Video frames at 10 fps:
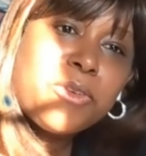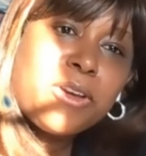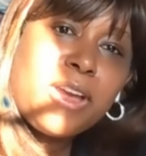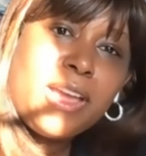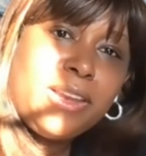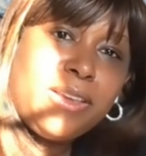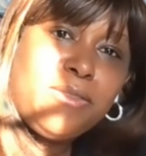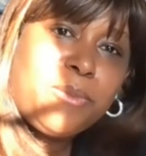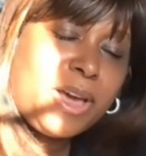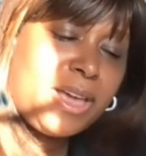for kind
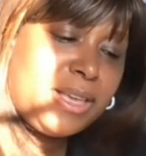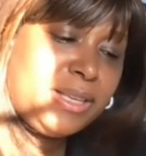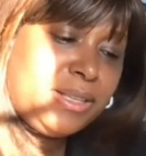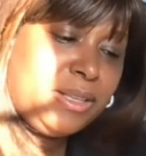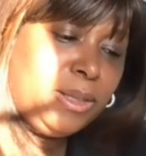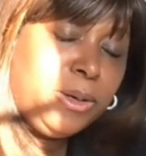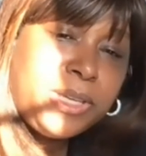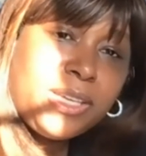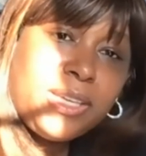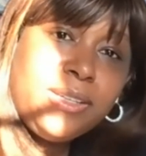of my
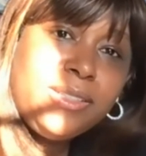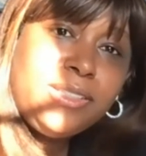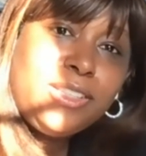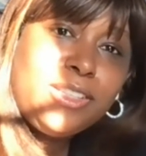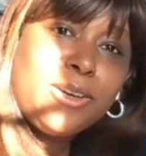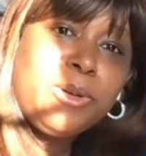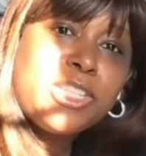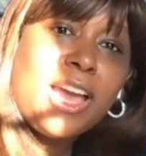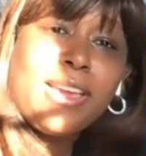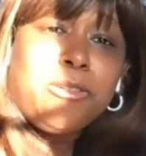Loki, you know,
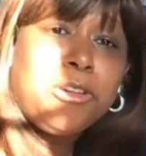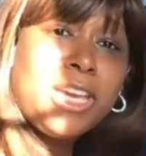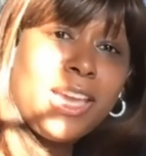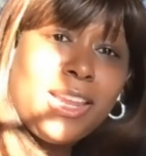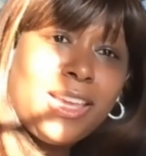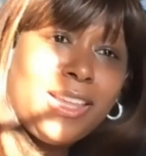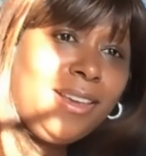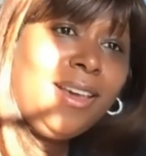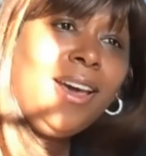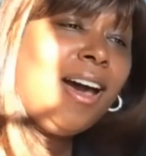which I created
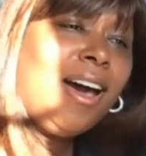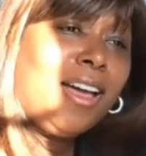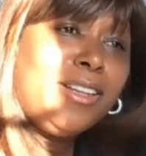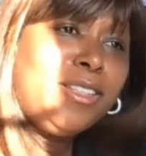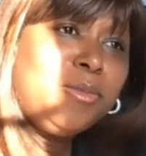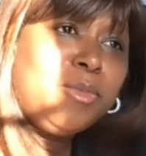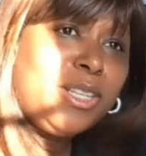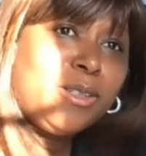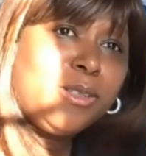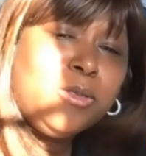
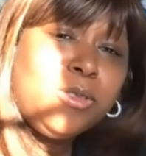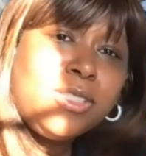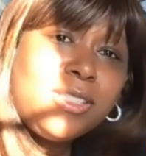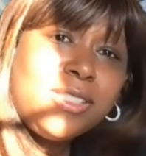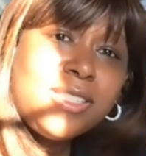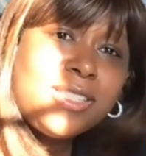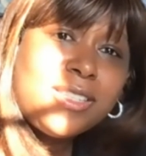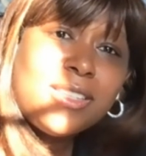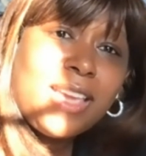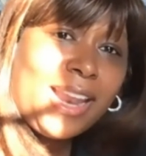unbeknownst to
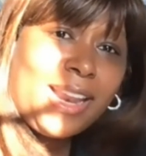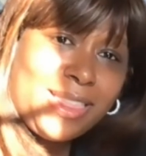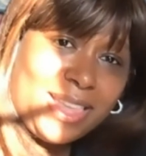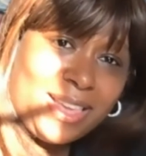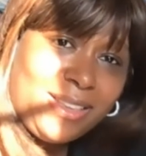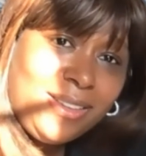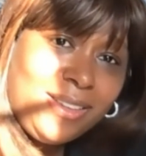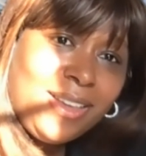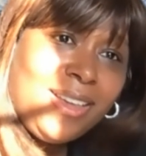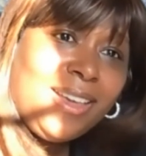anything.
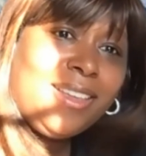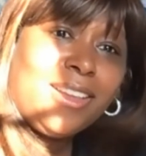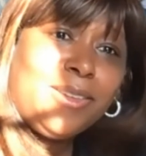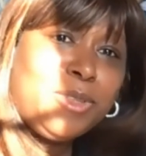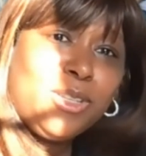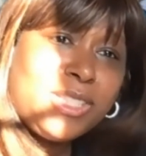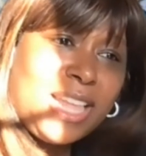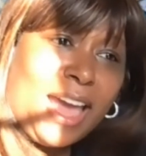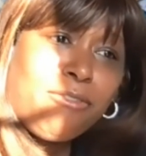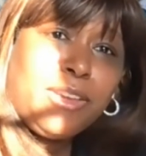Unbeknownst to
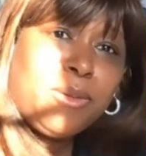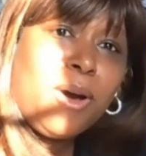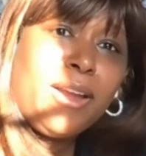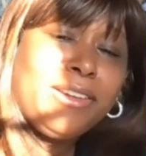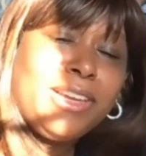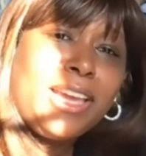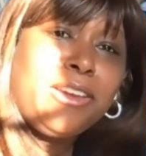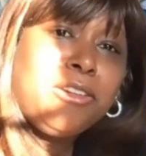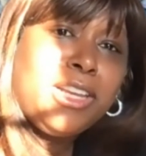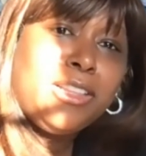African pottery, I
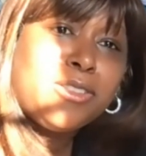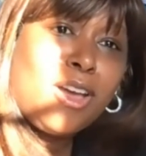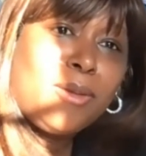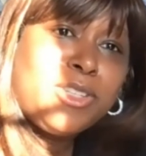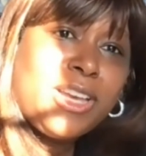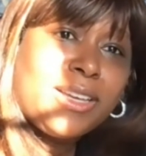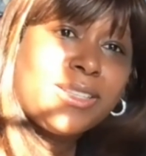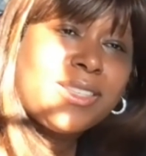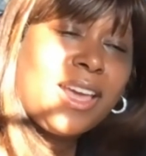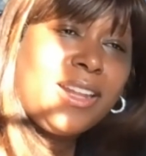created those
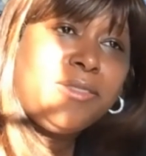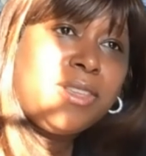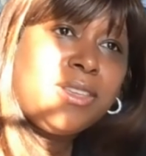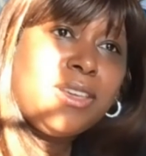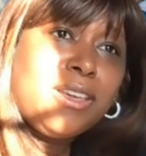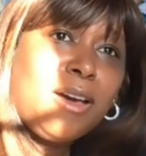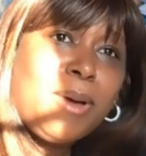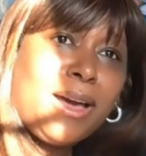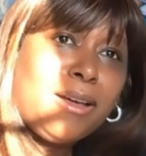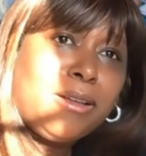objects kind of thinking
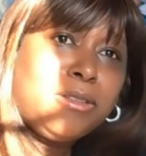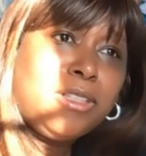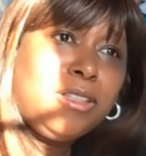about